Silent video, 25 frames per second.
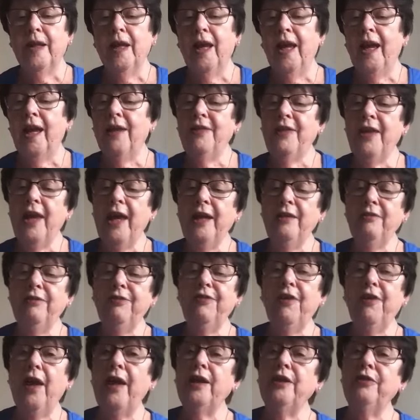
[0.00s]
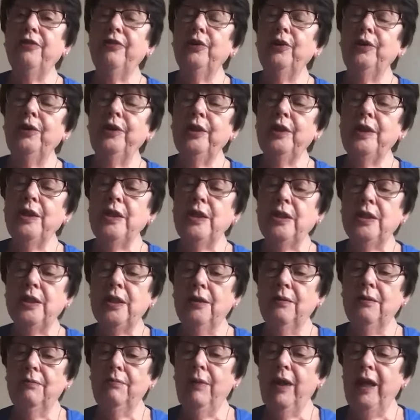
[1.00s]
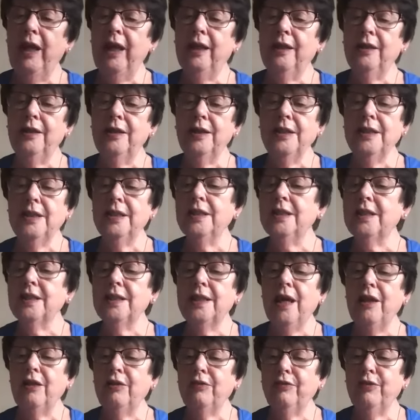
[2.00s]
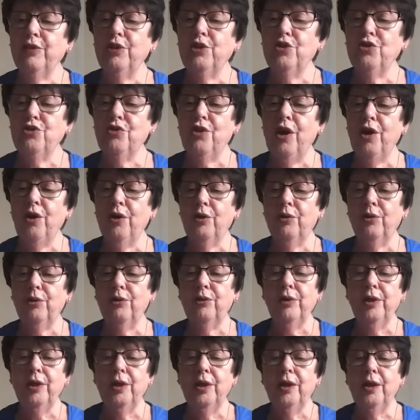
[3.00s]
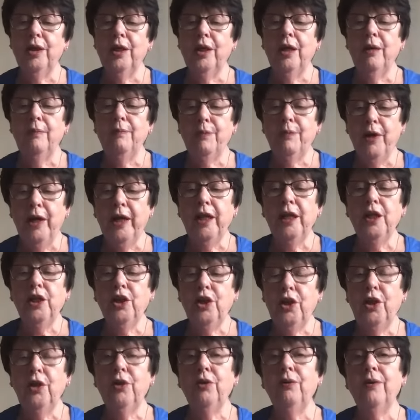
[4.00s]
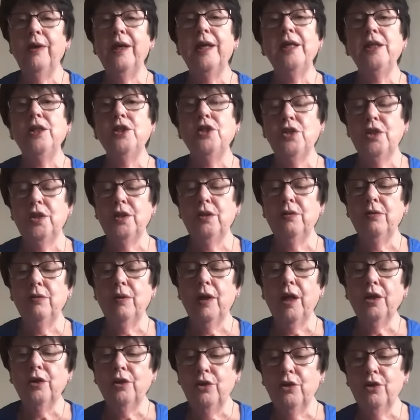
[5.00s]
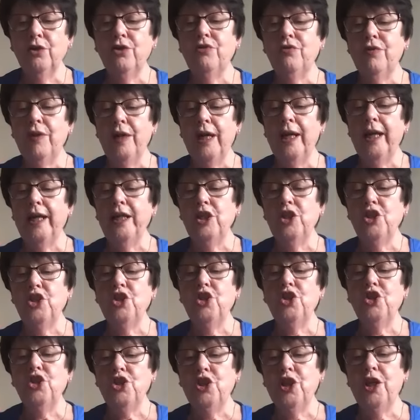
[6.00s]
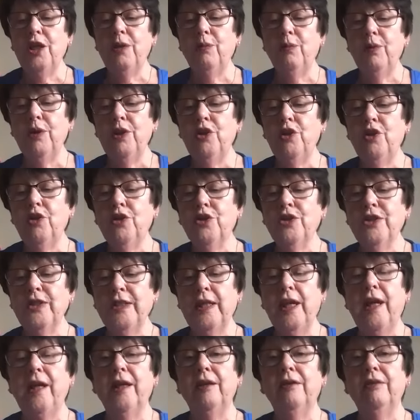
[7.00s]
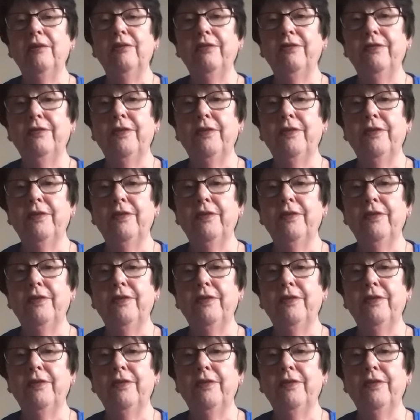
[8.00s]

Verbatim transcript: And then faithfulness, meekness, and self control bring you into a good relationship with yourself.